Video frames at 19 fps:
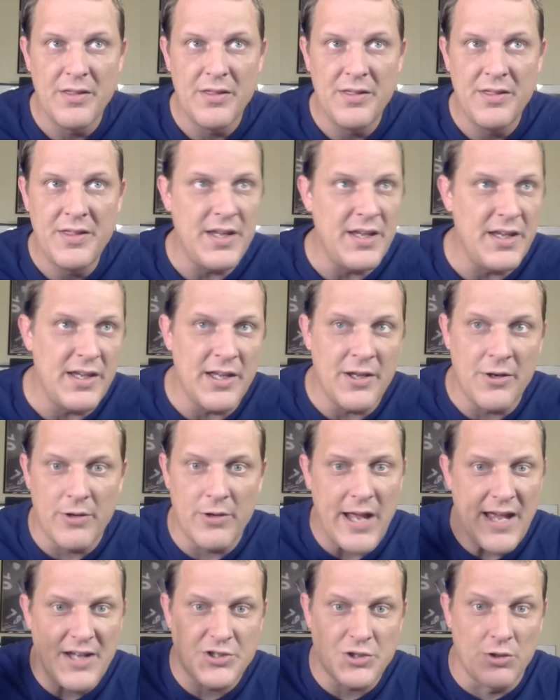the
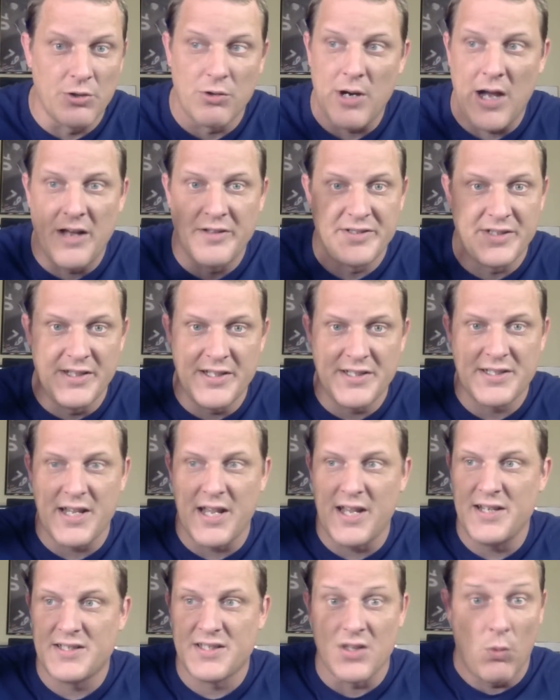international crowds, in this
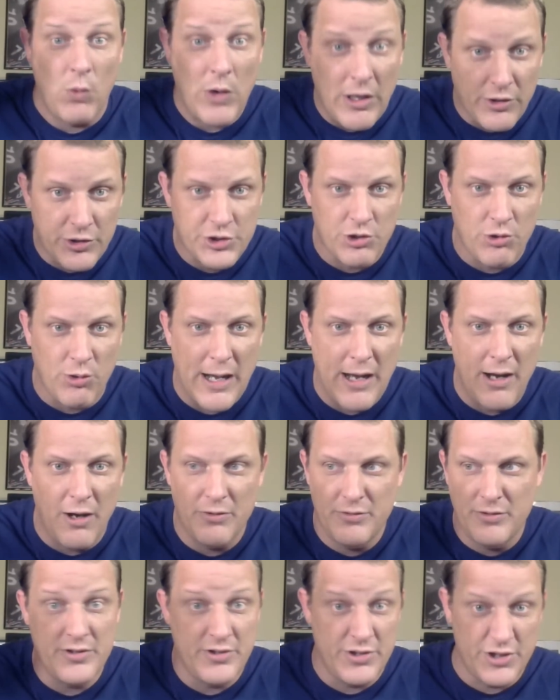case, the Welsh
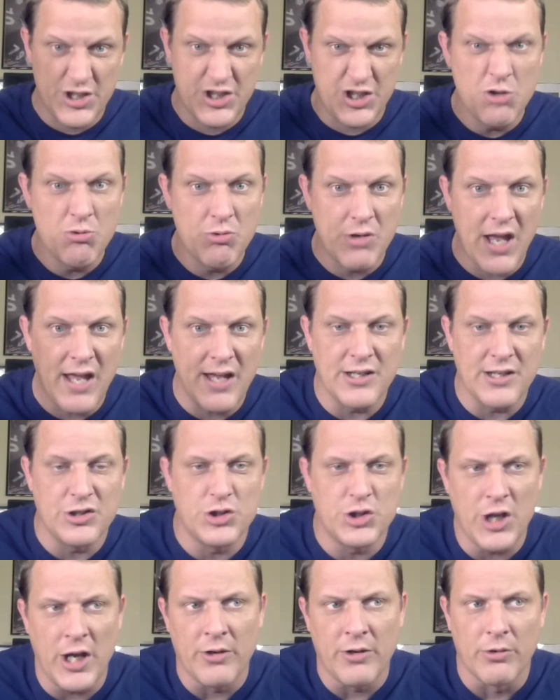crowd, you know, just UK in
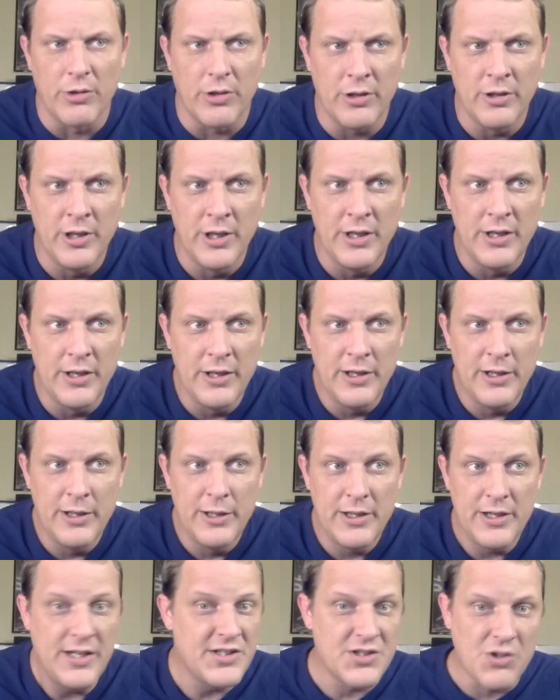general,
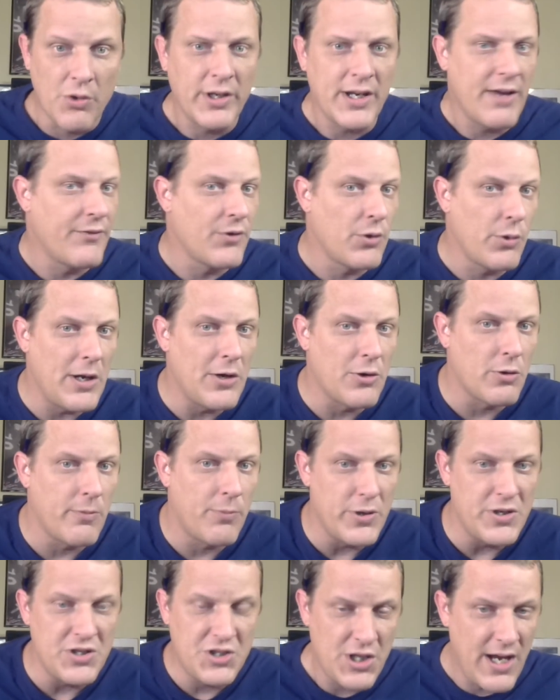is going to have a greater
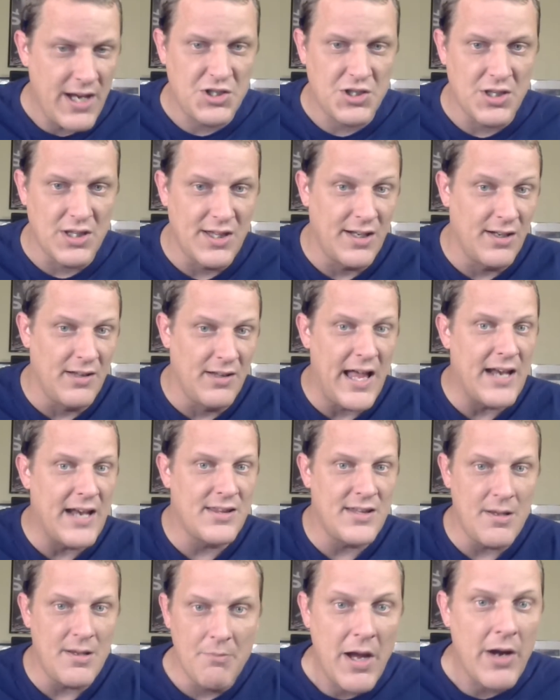appreciation than a lot of
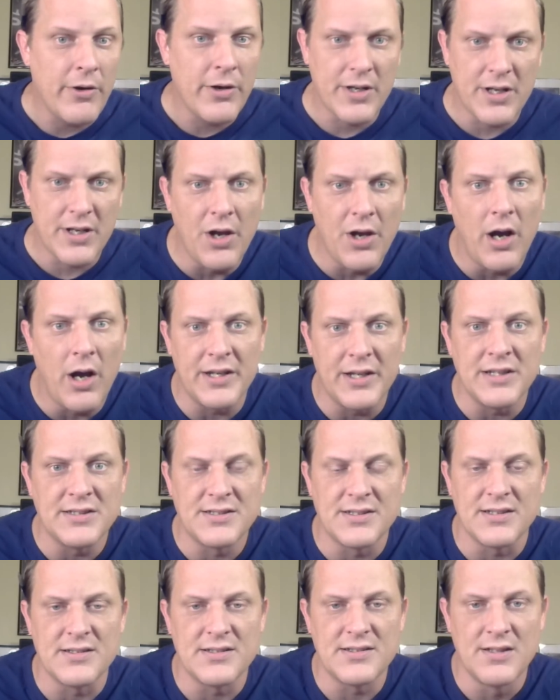the American
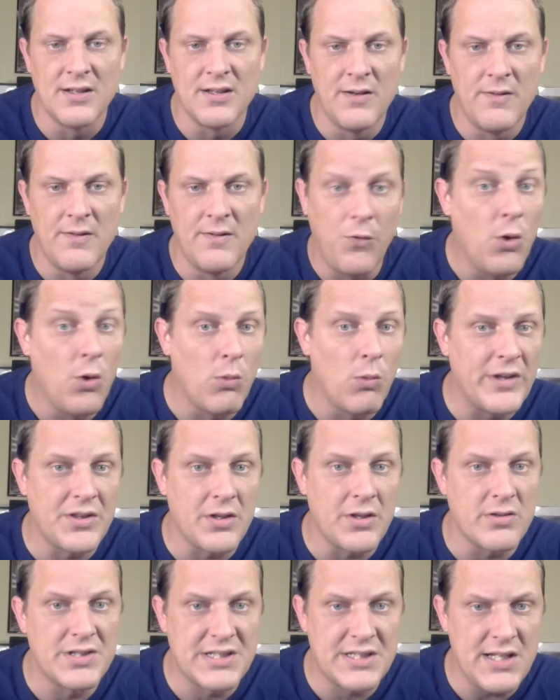audiences for what
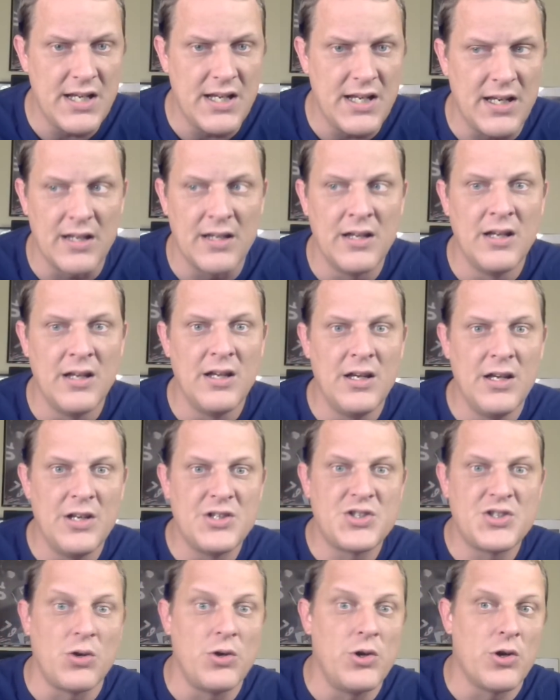they're seeing.
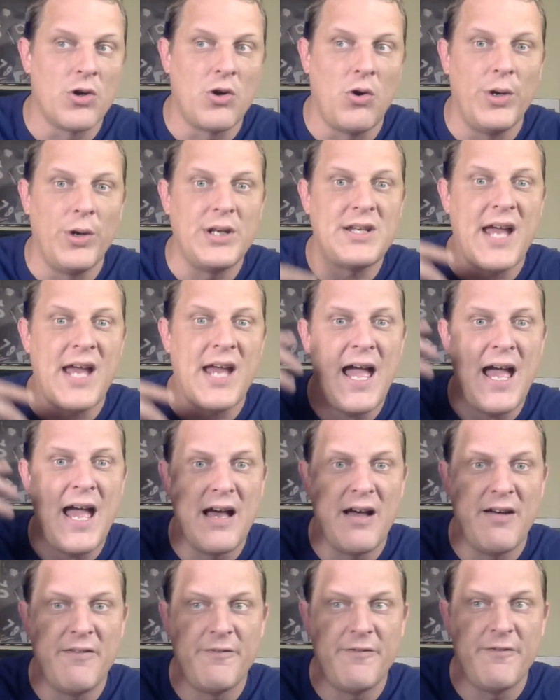So you're going to
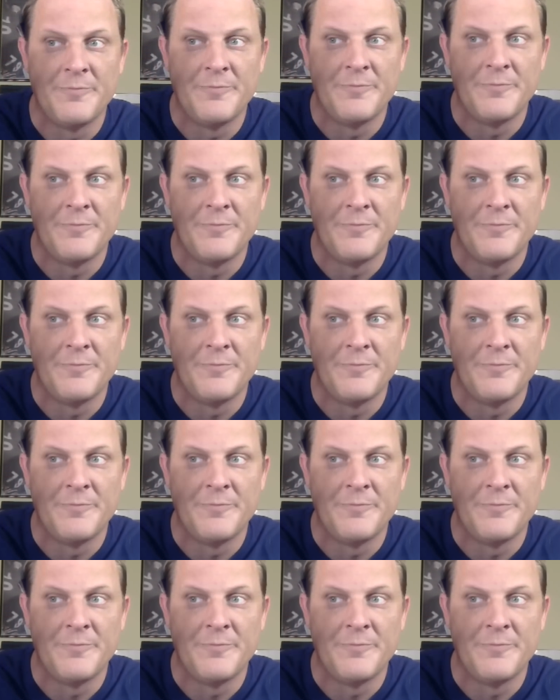have